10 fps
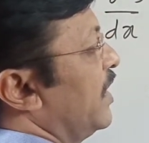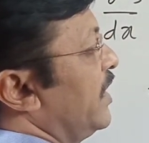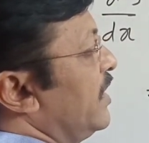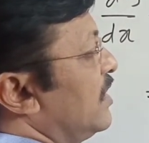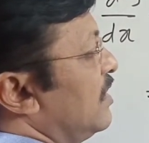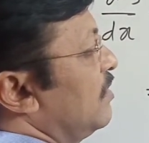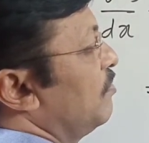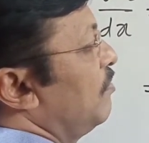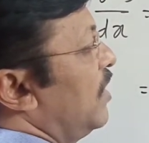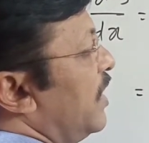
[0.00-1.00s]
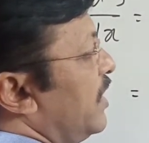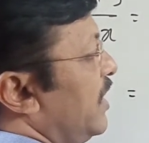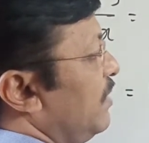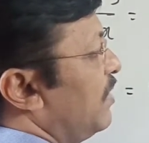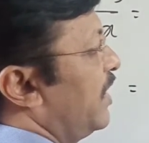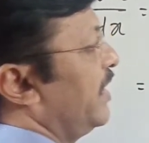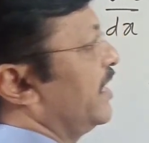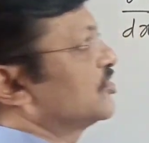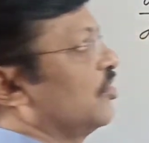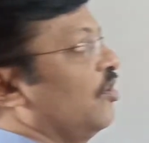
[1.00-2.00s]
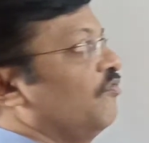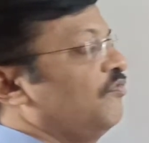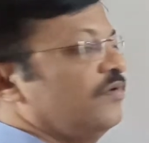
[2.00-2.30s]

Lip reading: it by d by dx of